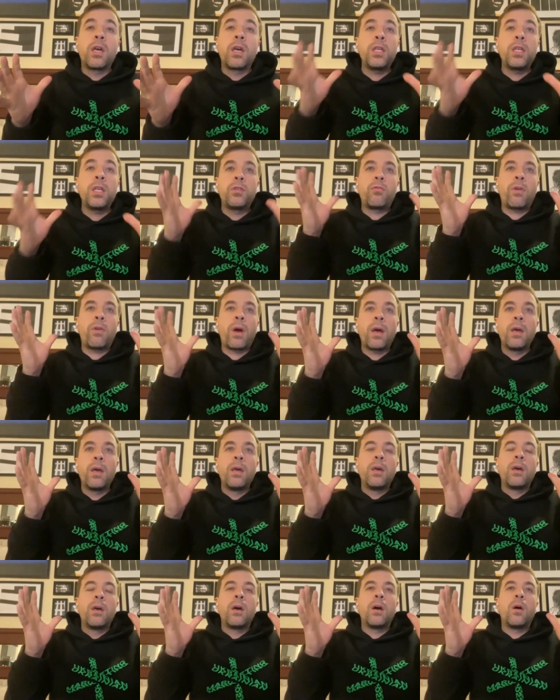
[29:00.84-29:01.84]
hydra
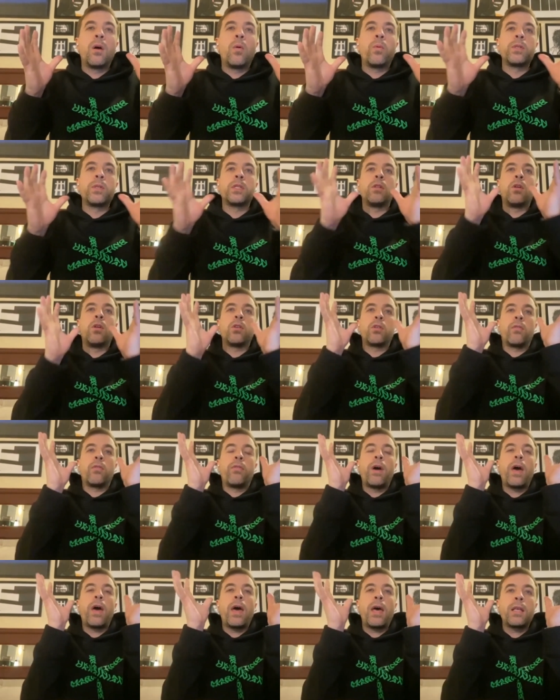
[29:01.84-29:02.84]
uh, with a lot of
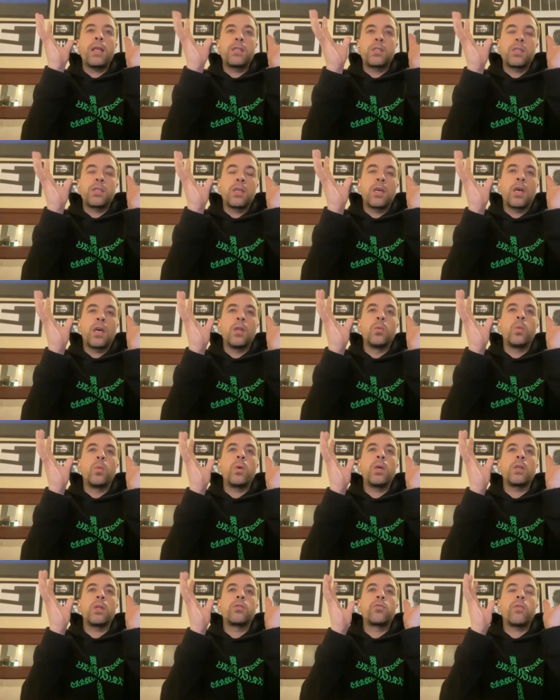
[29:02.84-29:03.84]
heads, and
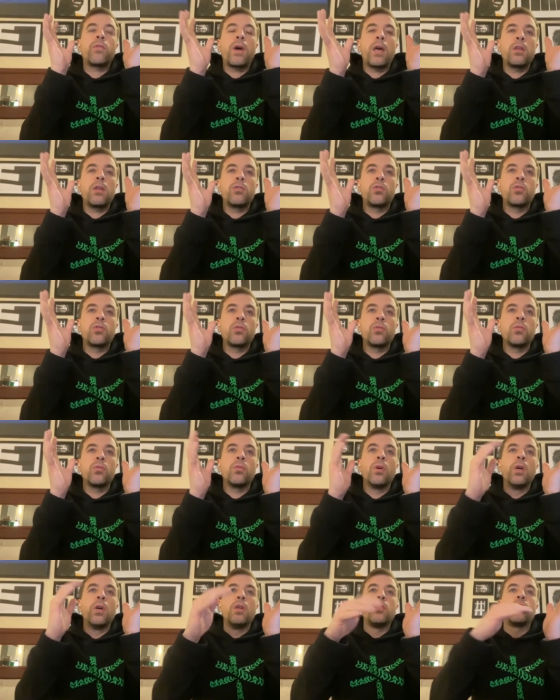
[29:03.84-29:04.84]
we are trying
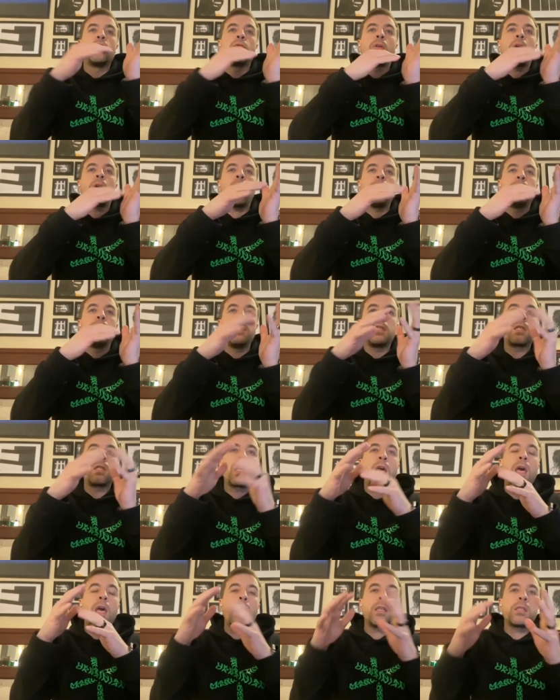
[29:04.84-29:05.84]
to to cut these
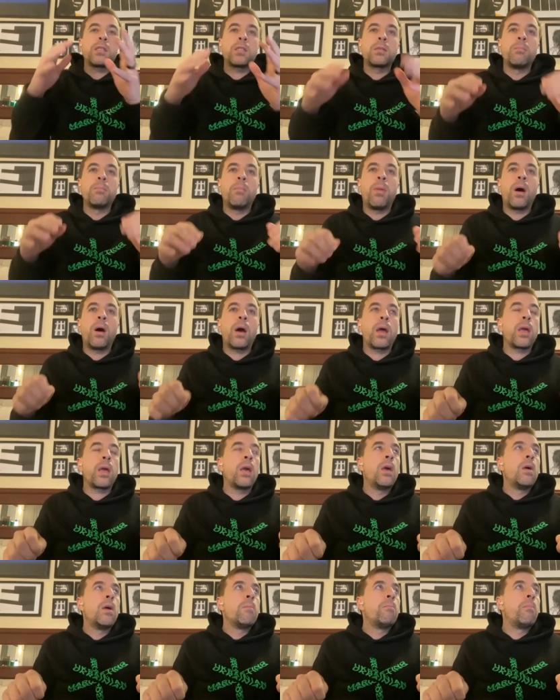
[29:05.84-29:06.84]
heads by
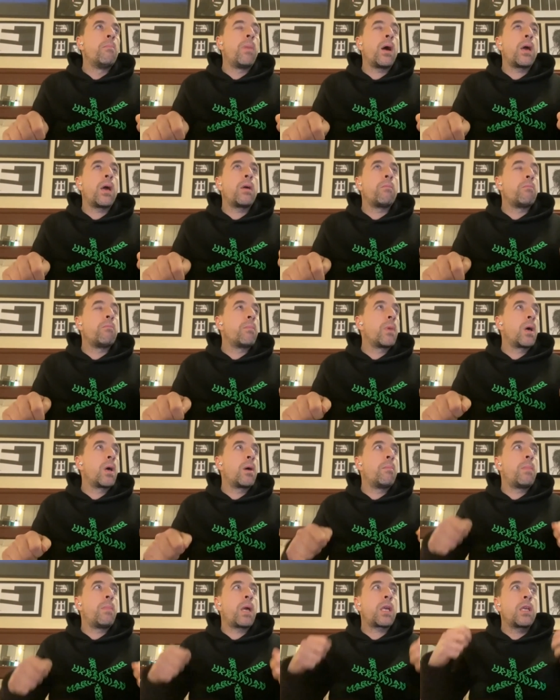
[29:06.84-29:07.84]
by
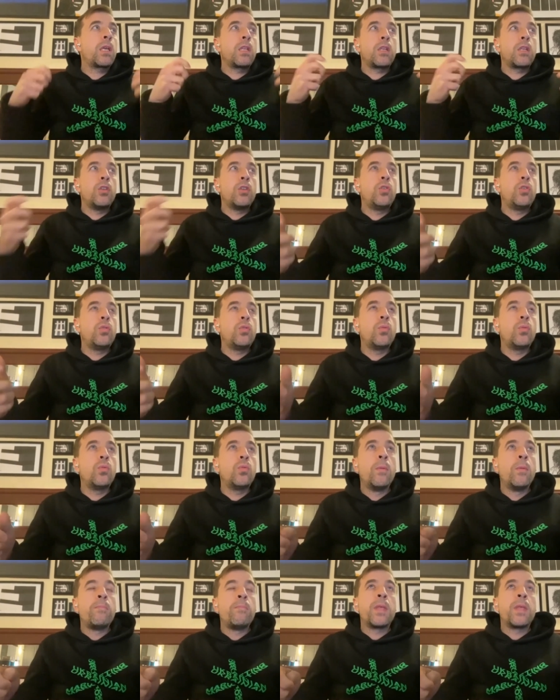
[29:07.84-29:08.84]
uh, making
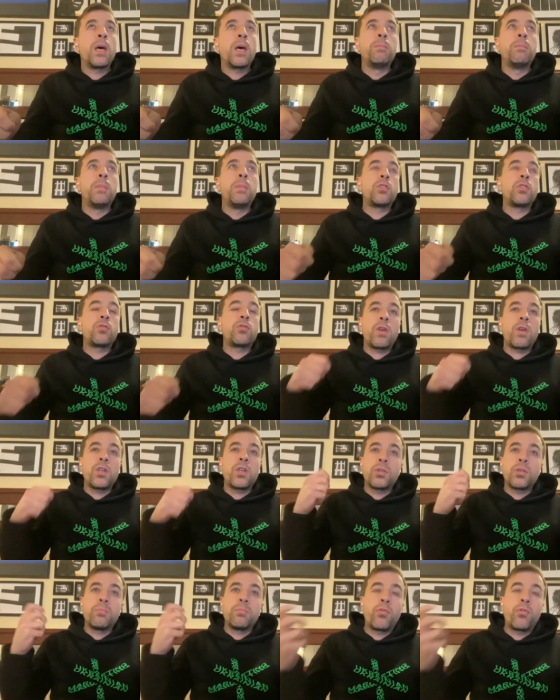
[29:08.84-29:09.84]
new
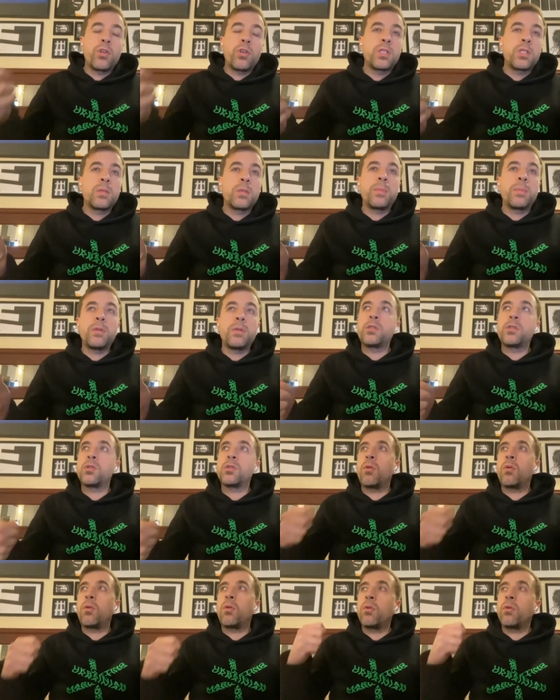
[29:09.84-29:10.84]
administration principles
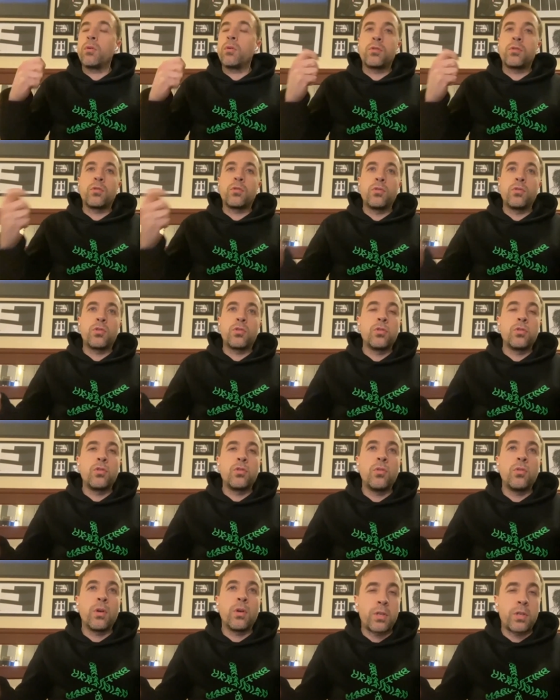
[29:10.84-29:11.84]
or introducing
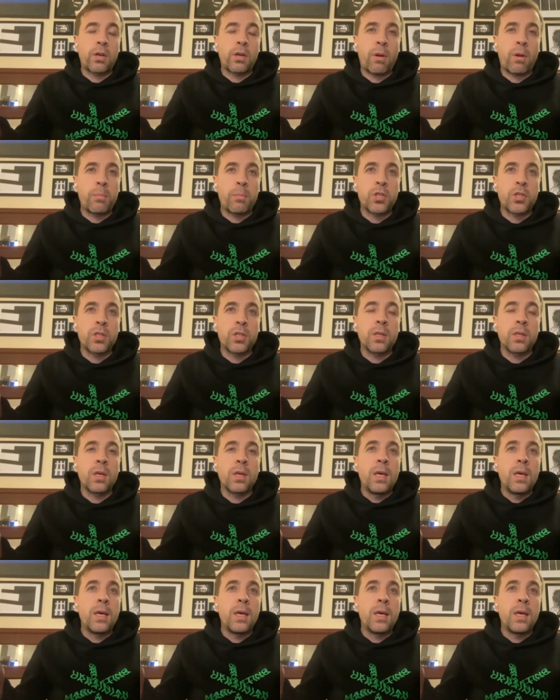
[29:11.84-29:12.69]
new anti-corruption